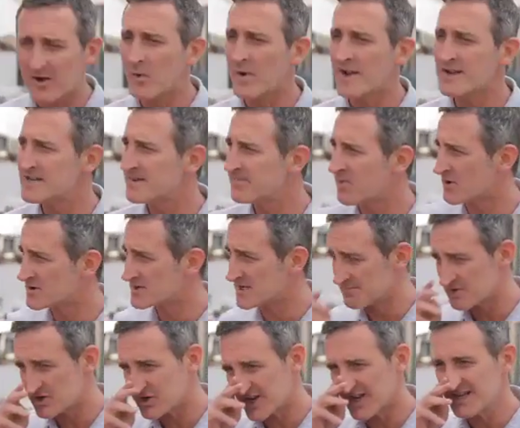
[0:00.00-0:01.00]
Quick deposit
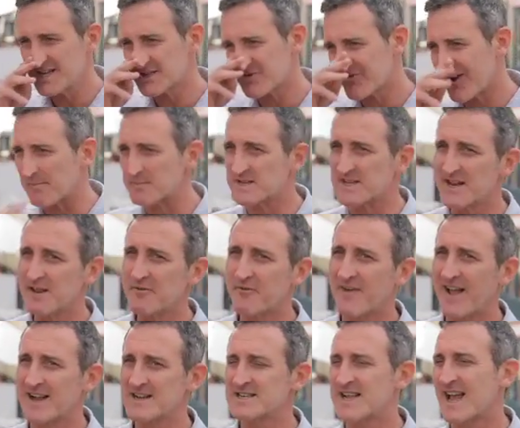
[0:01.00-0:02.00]
machines are absolutely
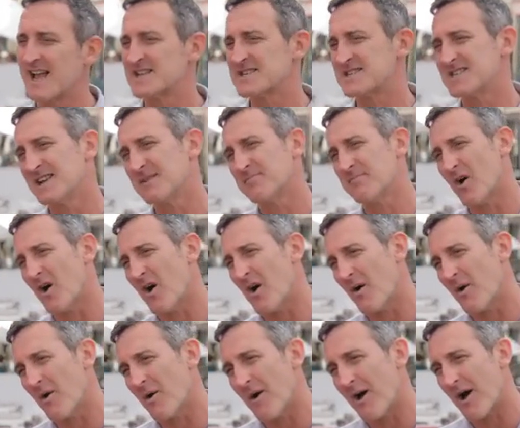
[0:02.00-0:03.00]
fantastic, but
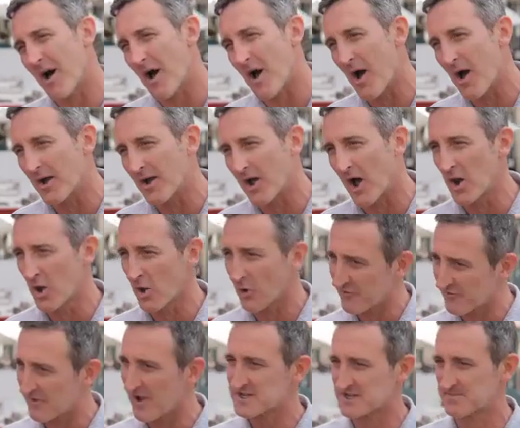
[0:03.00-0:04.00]
a lot
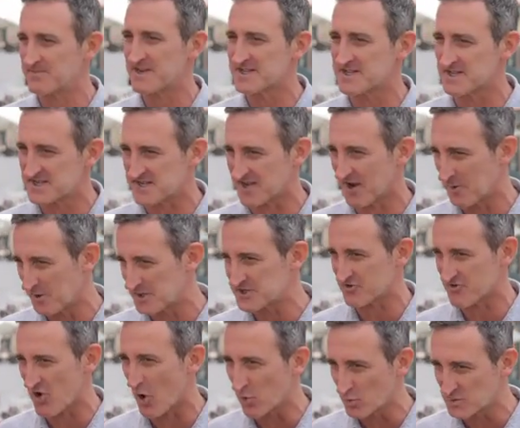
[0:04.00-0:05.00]
of us business owners
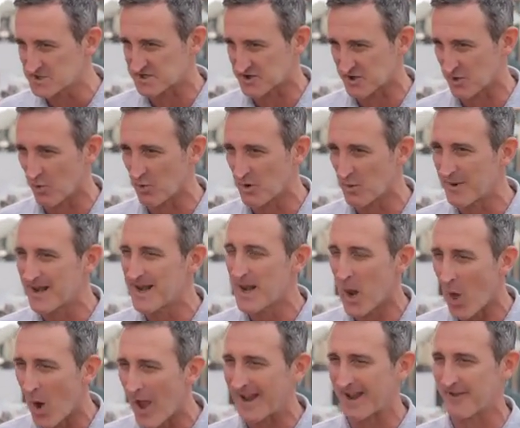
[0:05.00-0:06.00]
are old school and we
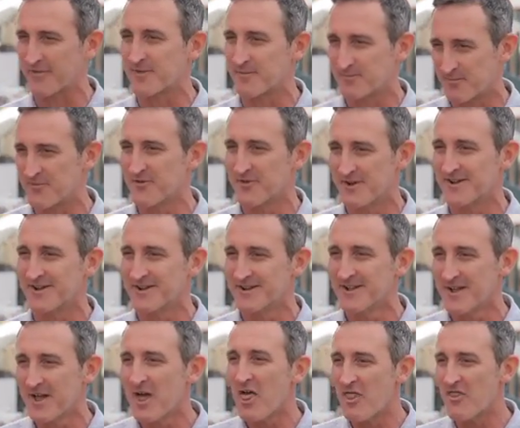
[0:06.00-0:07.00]
like the, the,
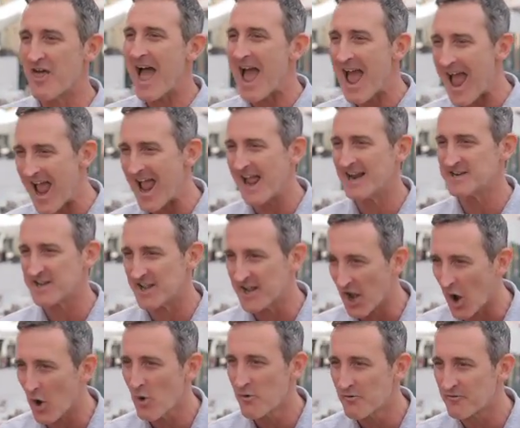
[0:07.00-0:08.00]
the handing
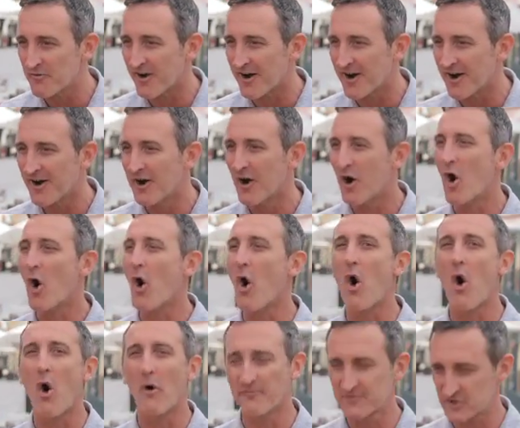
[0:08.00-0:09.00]
over
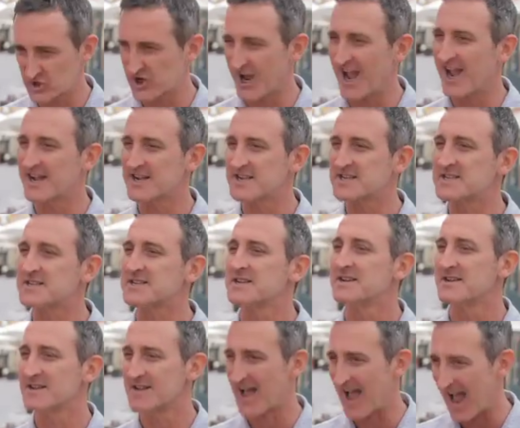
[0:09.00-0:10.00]
of cheques
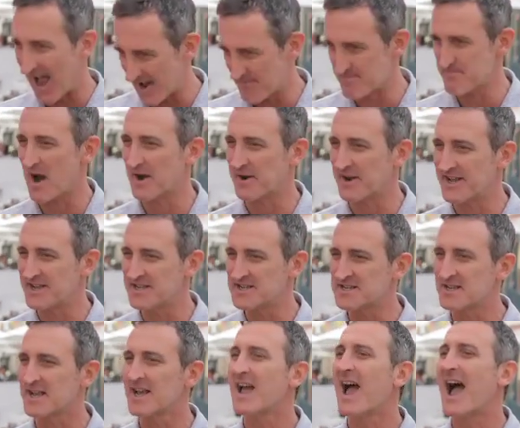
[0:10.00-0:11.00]
and
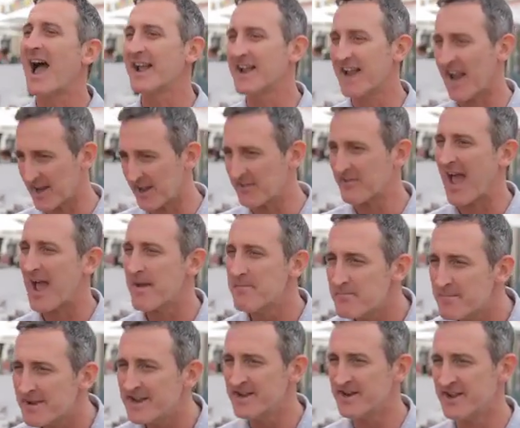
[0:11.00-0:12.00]
monies and getting that
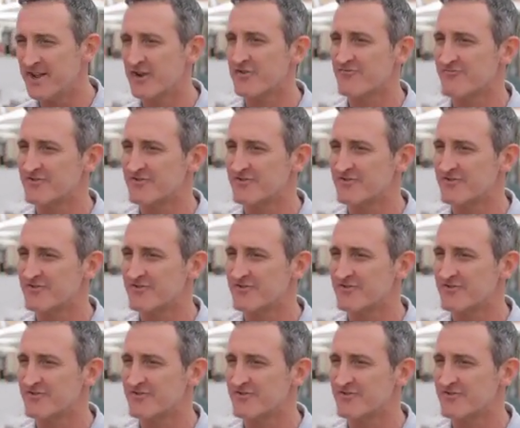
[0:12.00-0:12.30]
immediate